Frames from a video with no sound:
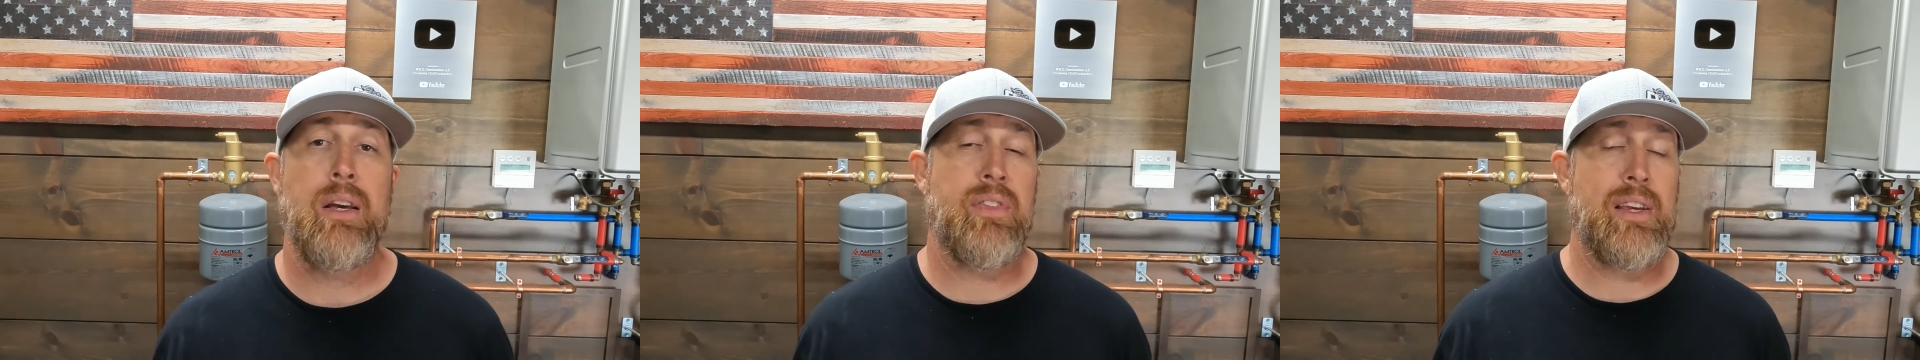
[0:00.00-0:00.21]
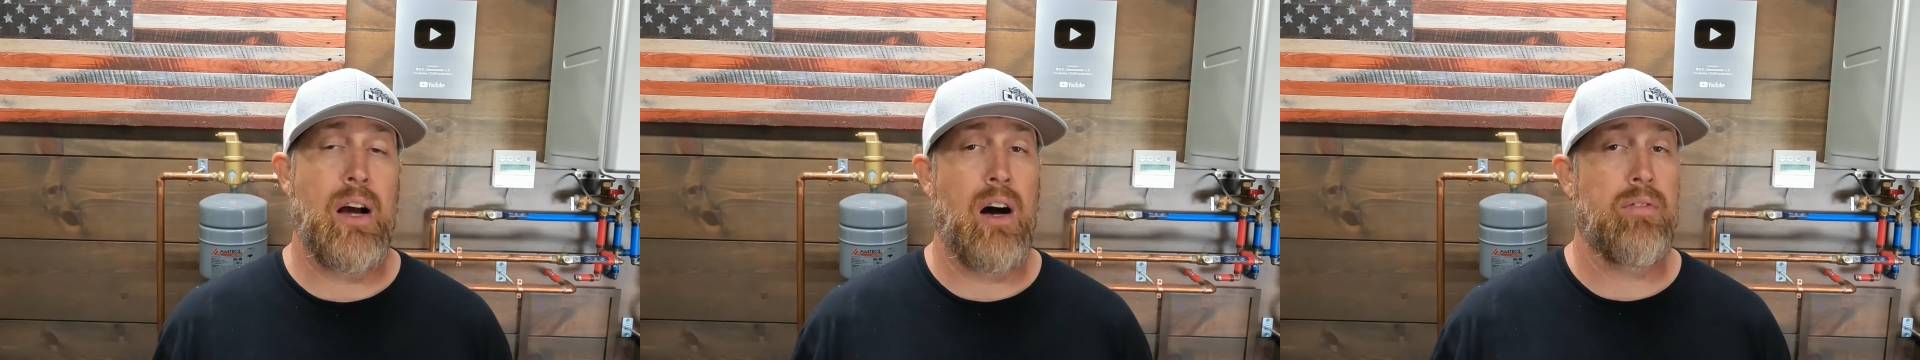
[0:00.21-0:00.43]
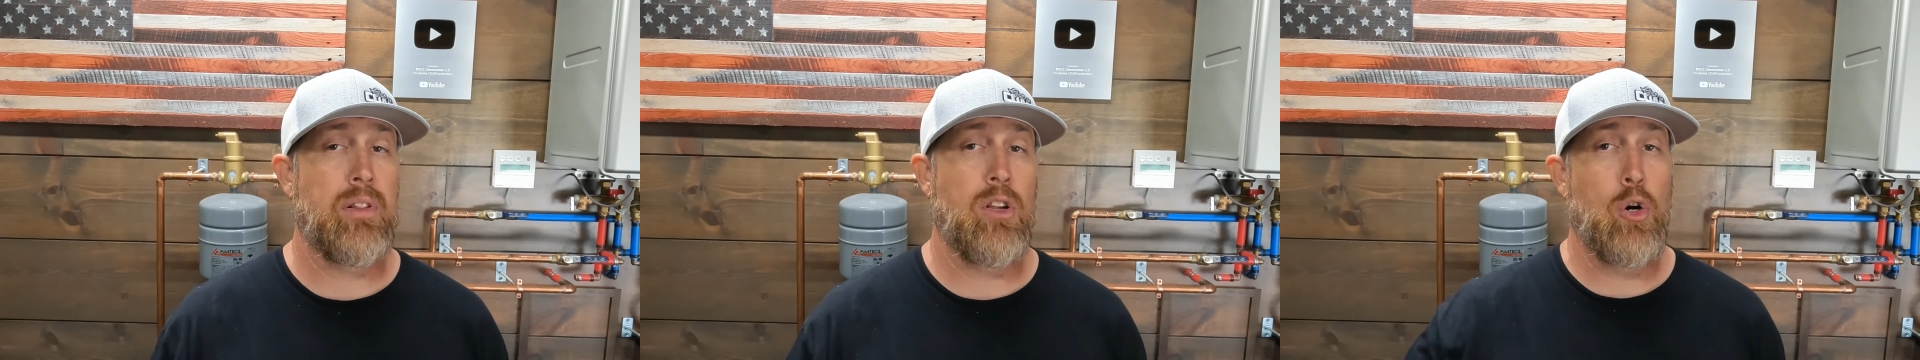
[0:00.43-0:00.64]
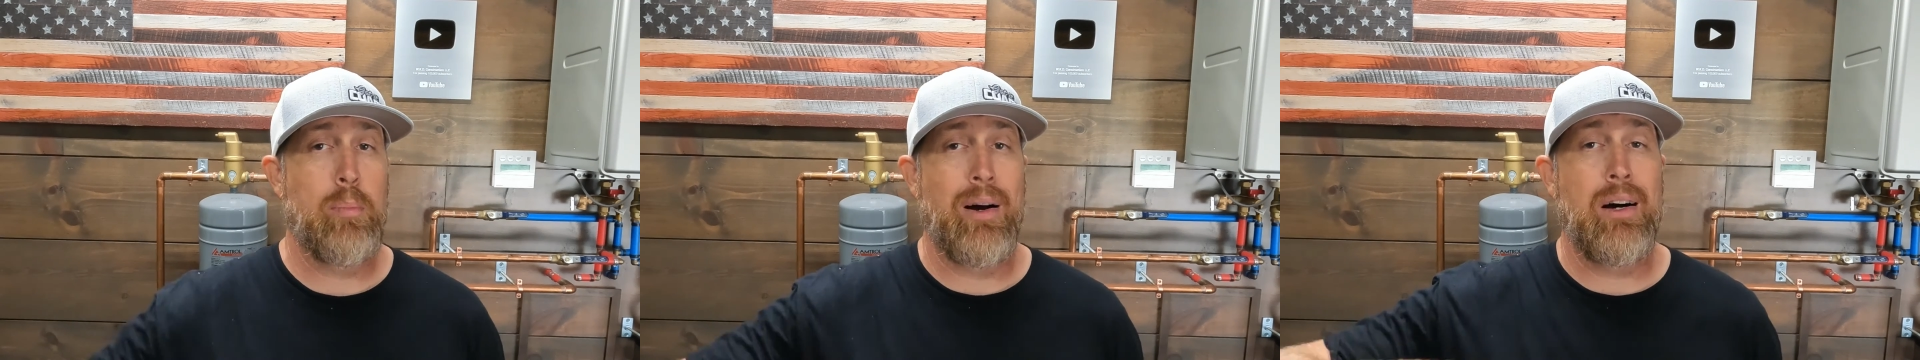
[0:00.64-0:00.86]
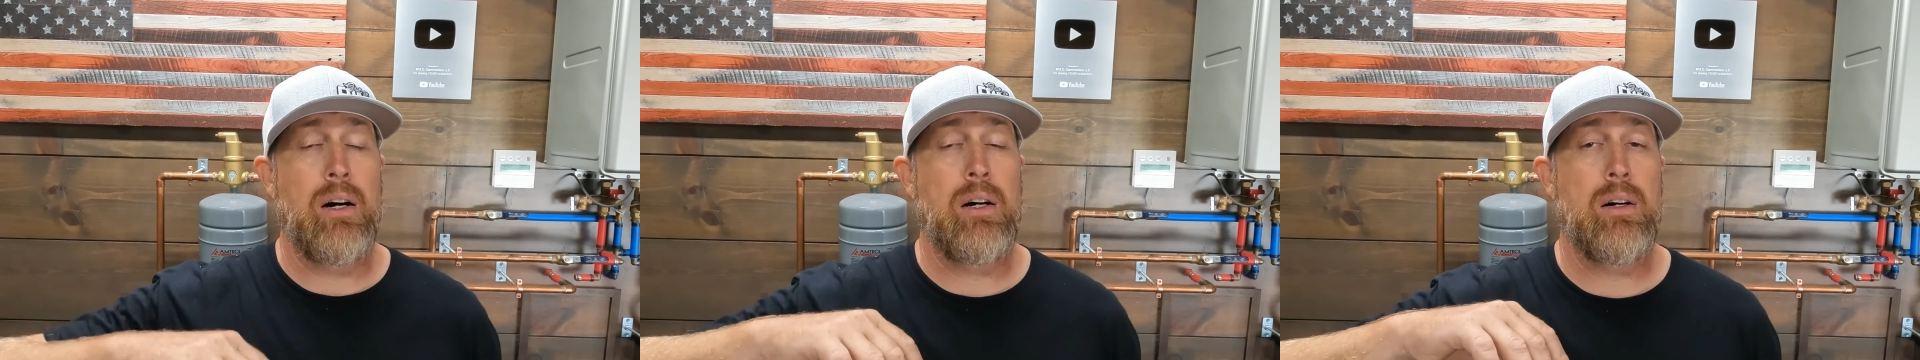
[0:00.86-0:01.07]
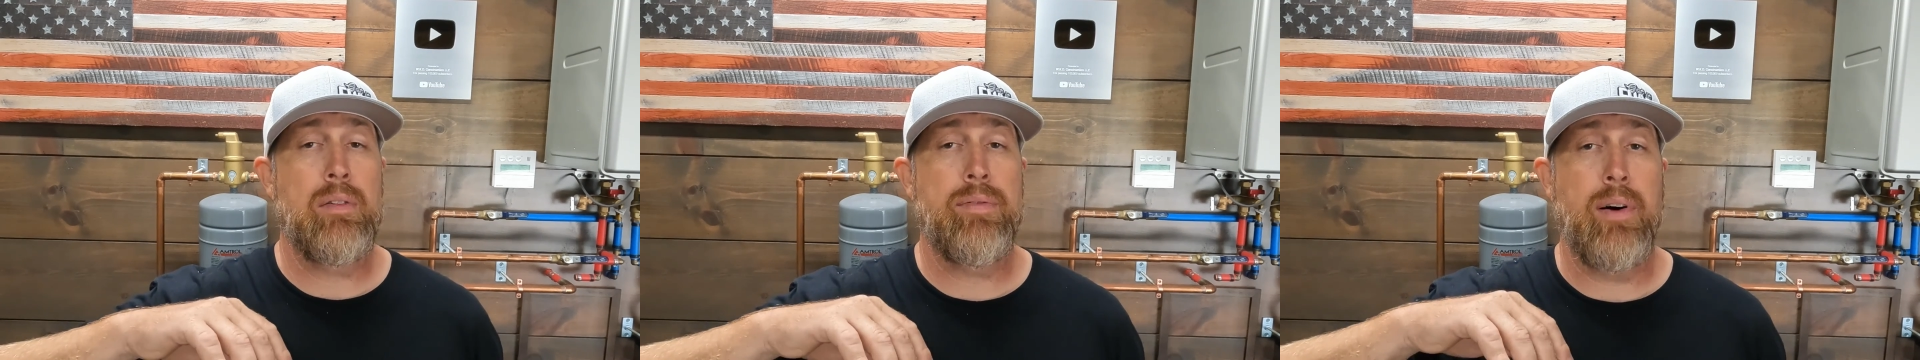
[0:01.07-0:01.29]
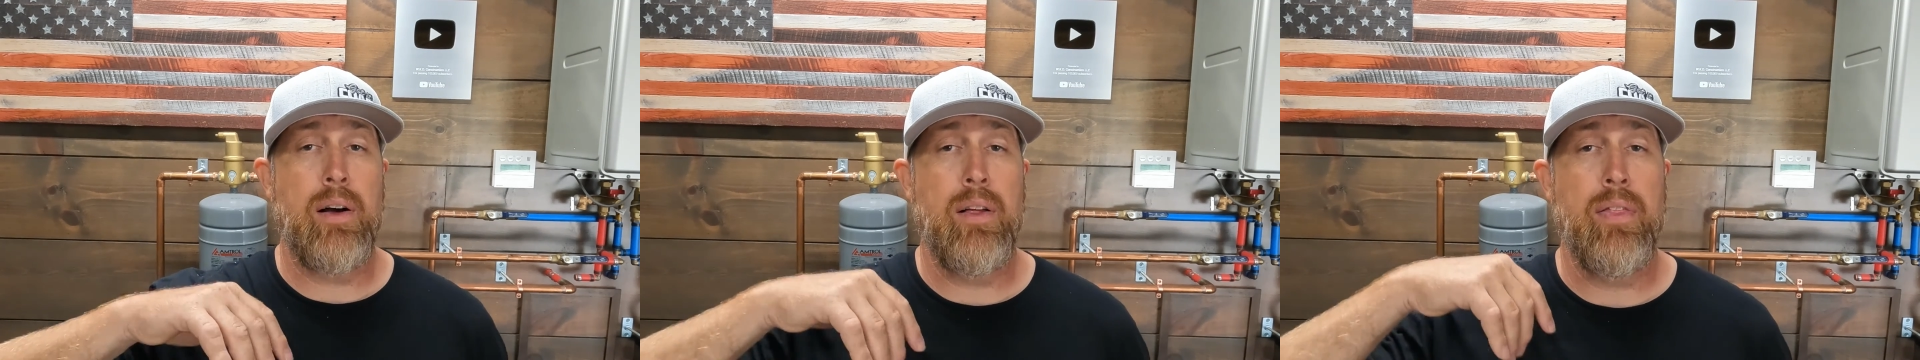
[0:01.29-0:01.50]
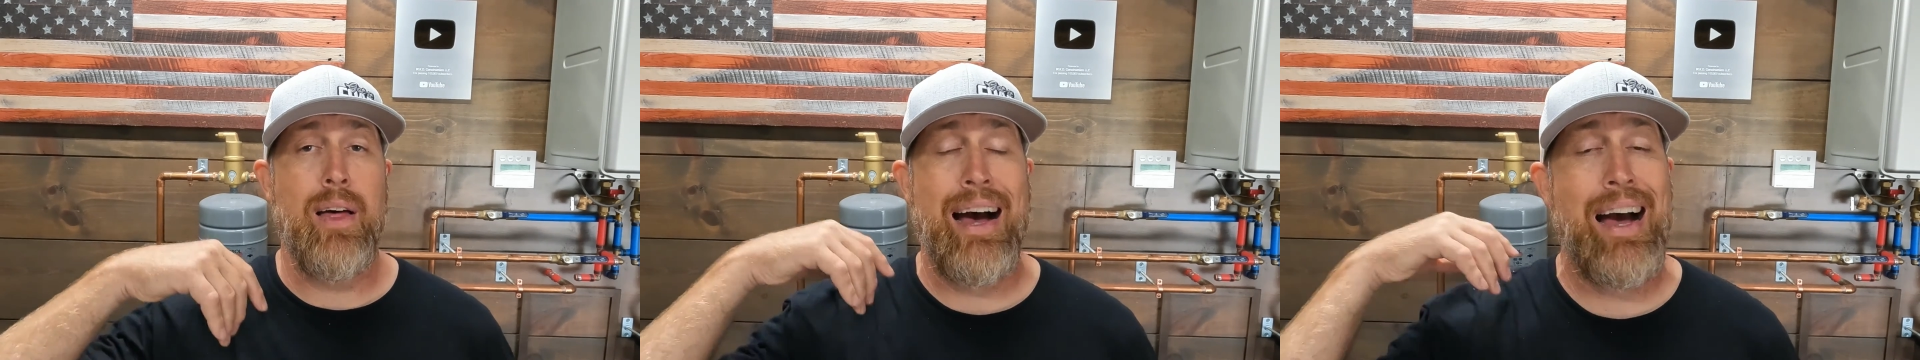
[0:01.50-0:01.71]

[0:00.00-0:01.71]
the envelope of the